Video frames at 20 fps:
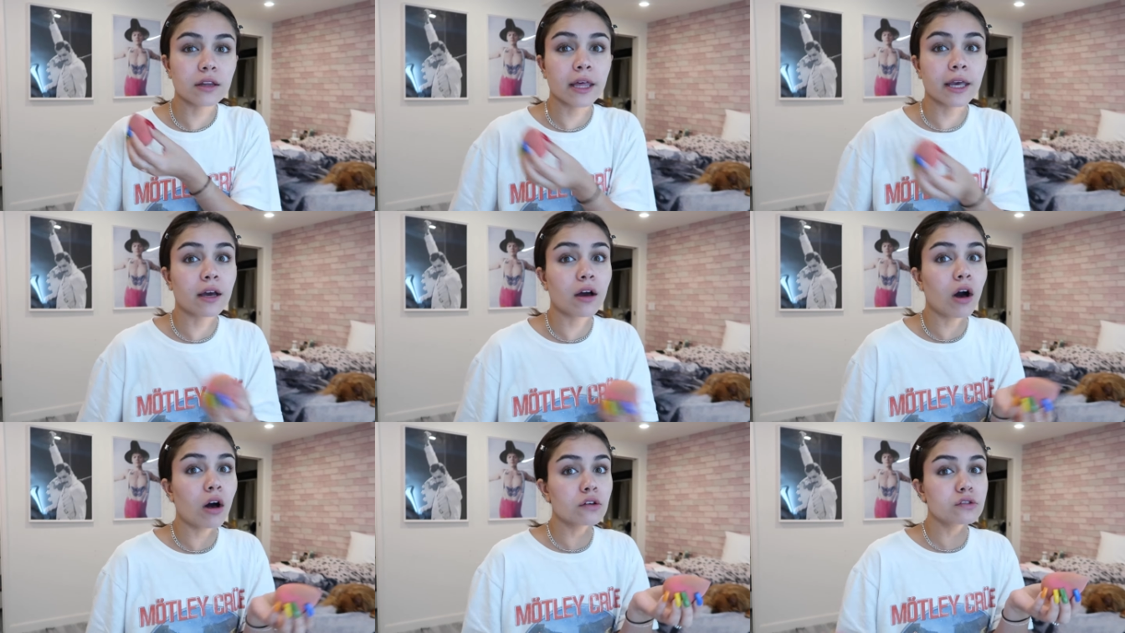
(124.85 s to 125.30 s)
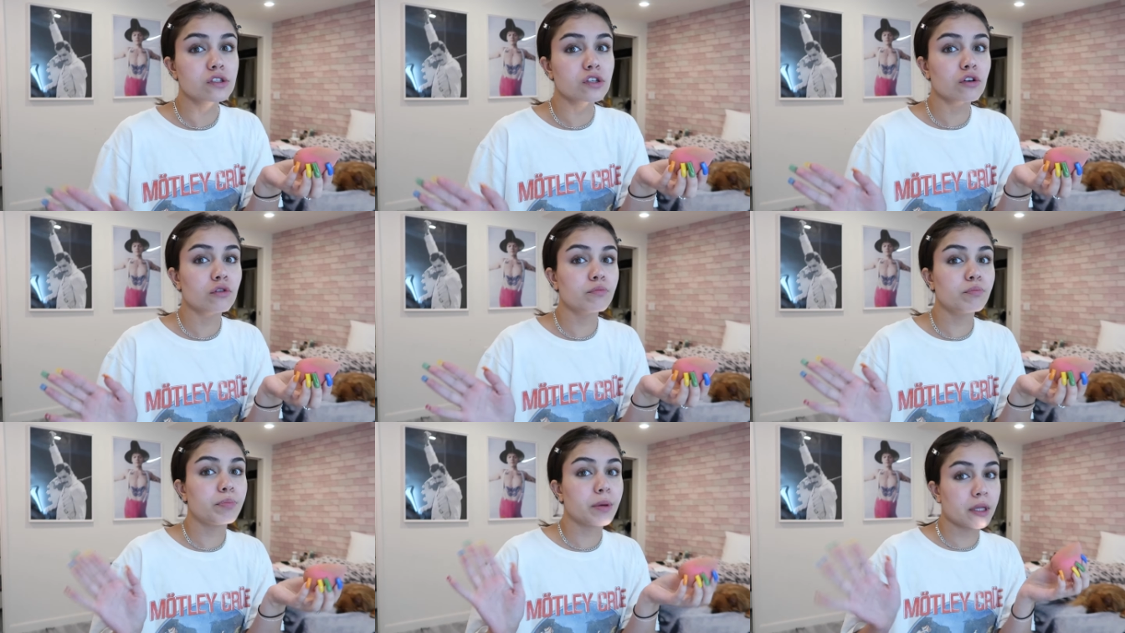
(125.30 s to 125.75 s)
Like
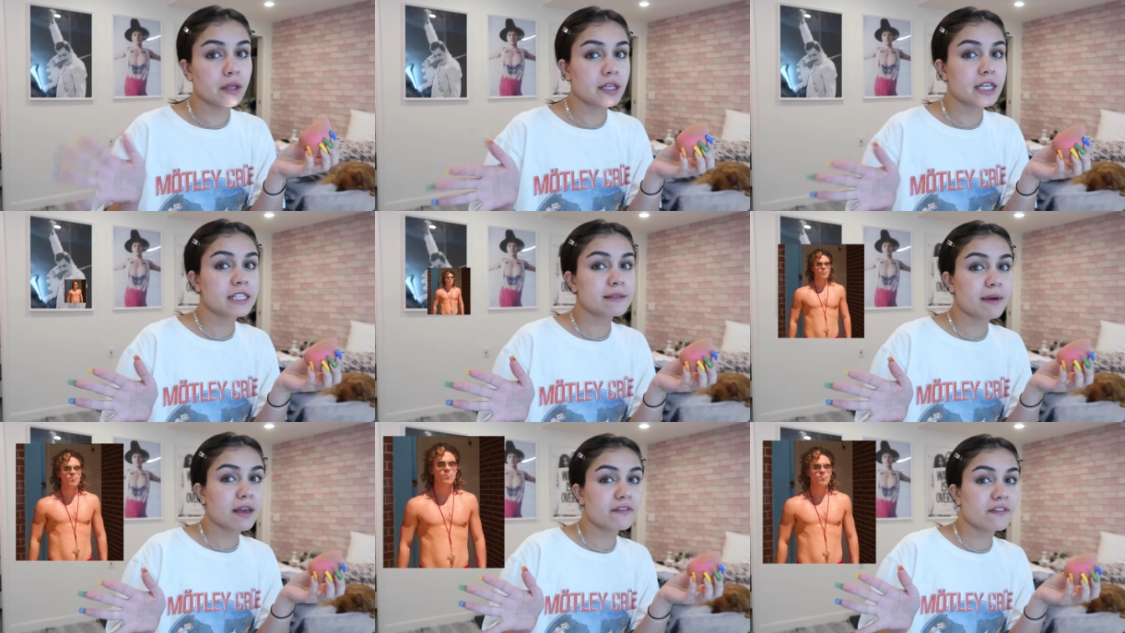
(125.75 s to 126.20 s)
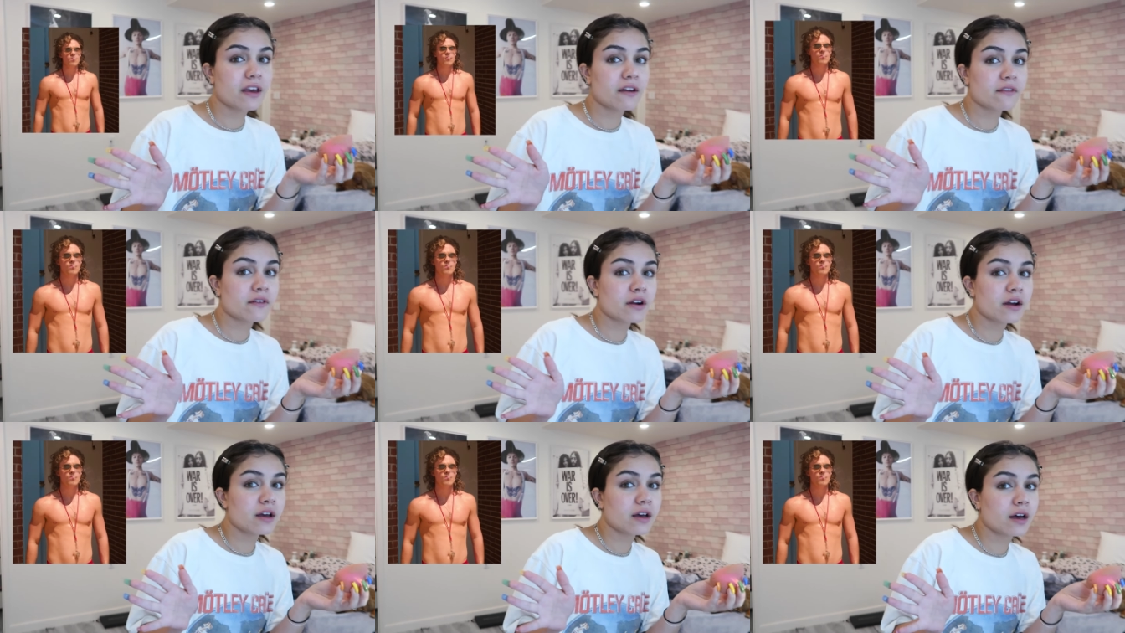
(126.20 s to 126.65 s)
also Billy's my
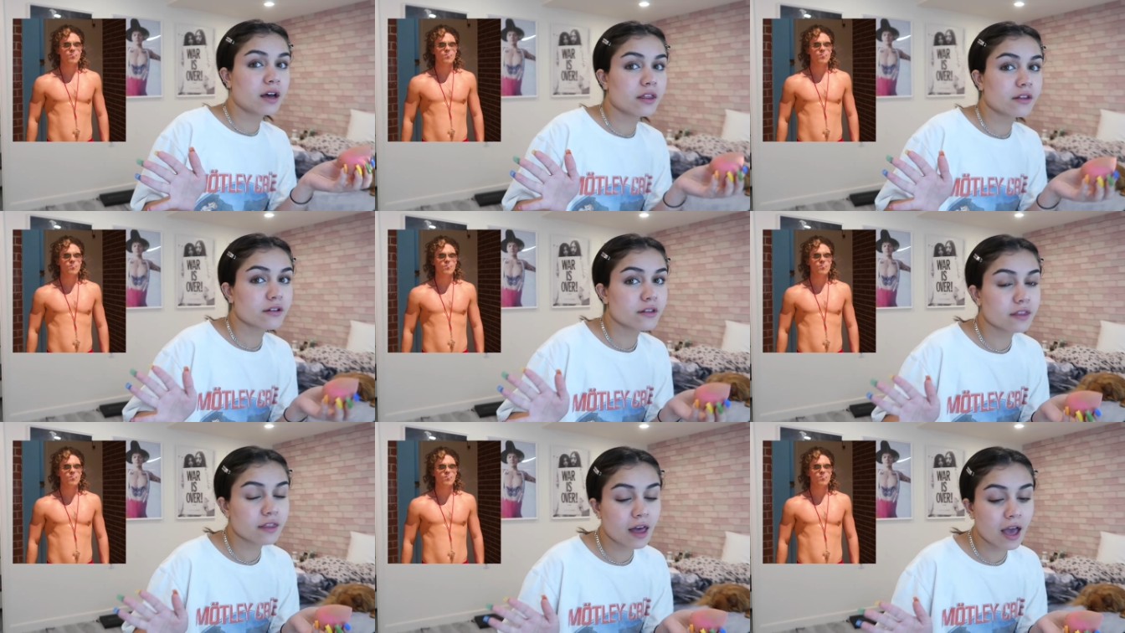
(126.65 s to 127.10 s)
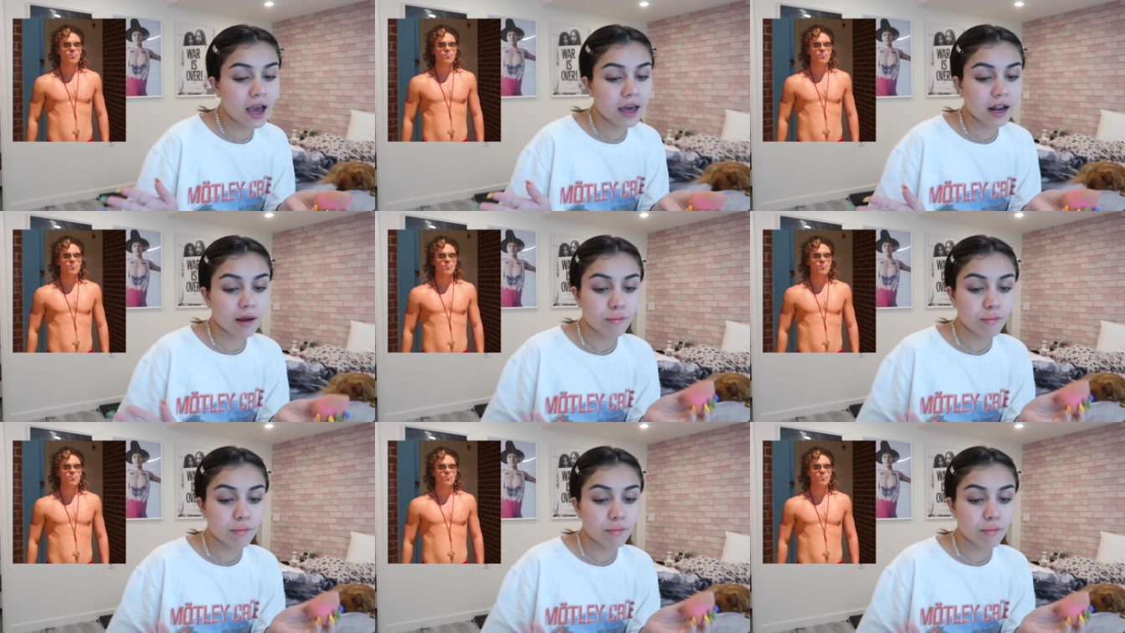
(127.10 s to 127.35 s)
favorite other than that.